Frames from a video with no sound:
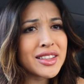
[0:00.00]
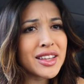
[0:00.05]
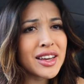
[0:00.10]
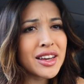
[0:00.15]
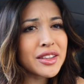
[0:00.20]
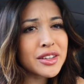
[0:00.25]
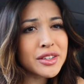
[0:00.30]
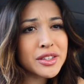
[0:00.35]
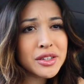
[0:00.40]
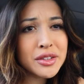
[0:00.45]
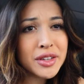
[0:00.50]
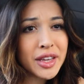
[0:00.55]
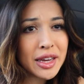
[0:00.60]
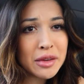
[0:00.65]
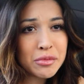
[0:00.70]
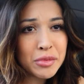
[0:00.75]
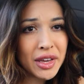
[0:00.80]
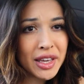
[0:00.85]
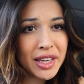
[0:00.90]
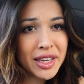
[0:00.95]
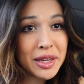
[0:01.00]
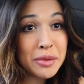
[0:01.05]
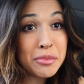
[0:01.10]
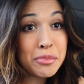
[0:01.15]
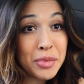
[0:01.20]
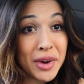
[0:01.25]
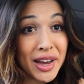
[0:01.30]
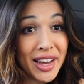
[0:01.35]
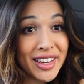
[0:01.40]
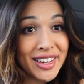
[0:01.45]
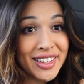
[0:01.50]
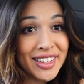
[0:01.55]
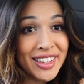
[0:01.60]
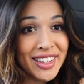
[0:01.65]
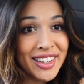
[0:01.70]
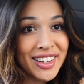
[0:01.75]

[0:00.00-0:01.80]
The other two can't make it, but